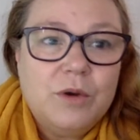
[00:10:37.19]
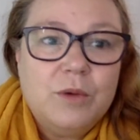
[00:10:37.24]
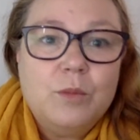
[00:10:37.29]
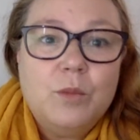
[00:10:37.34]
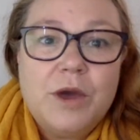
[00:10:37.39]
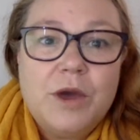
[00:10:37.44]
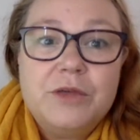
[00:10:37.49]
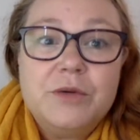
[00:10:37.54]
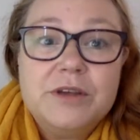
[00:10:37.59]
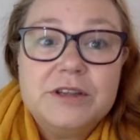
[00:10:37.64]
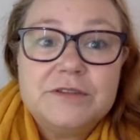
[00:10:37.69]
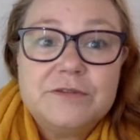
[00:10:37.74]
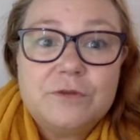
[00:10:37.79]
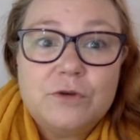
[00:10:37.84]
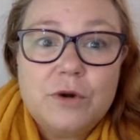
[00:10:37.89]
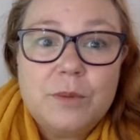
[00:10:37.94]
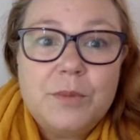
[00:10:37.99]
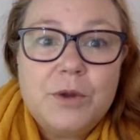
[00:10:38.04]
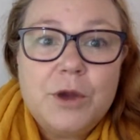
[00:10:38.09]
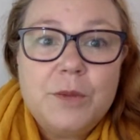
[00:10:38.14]
whether it's
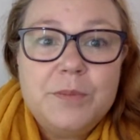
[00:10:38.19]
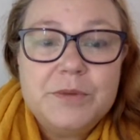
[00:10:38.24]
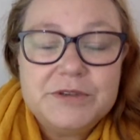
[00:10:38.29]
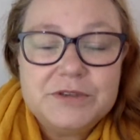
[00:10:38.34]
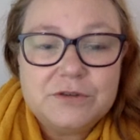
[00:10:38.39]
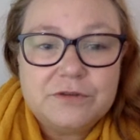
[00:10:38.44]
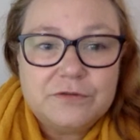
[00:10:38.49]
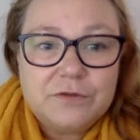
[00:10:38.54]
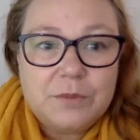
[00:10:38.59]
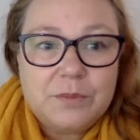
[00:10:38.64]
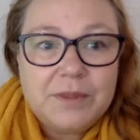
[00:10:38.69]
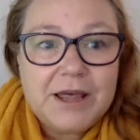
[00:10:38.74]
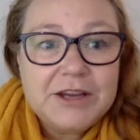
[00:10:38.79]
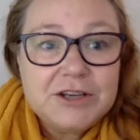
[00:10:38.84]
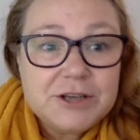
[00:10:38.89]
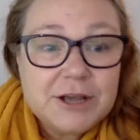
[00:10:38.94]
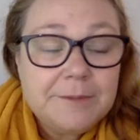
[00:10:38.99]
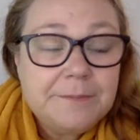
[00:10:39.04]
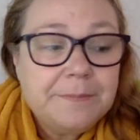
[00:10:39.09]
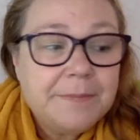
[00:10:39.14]
for a purpose or for
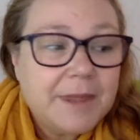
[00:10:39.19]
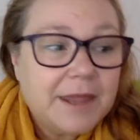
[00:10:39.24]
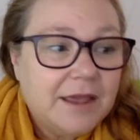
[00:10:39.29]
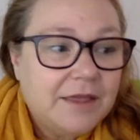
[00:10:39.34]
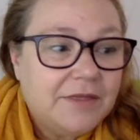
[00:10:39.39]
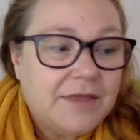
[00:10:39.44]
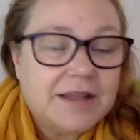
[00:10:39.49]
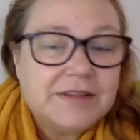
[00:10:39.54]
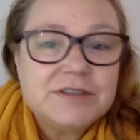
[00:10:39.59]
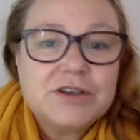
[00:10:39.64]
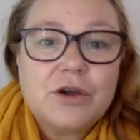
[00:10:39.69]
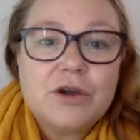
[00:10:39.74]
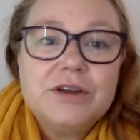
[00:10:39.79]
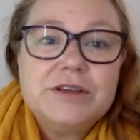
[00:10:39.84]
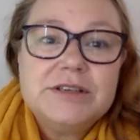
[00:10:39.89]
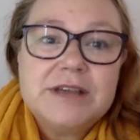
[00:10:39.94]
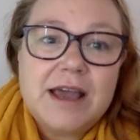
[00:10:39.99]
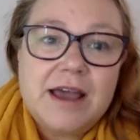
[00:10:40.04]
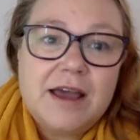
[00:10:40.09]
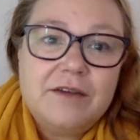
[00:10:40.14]
pleasure, that's going
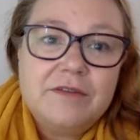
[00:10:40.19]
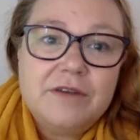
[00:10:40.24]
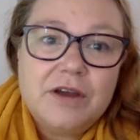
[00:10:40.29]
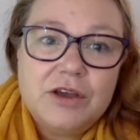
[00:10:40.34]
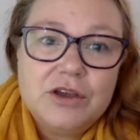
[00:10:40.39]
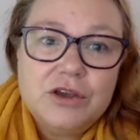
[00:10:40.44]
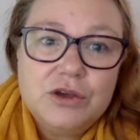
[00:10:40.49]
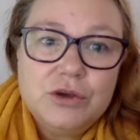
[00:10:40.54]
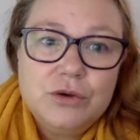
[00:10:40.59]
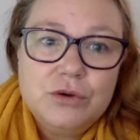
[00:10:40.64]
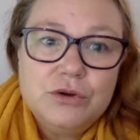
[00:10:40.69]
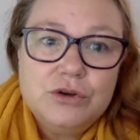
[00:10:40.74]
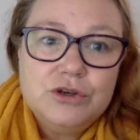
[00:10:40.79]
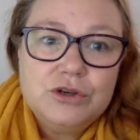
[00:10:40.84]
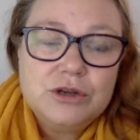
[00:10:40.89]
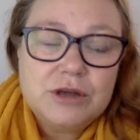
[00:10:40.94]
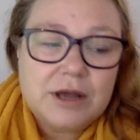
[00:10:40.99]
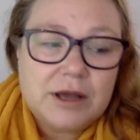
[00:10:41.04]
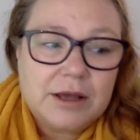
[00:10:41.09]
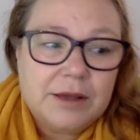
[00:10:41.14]
to have a
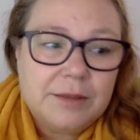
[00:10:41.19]
huge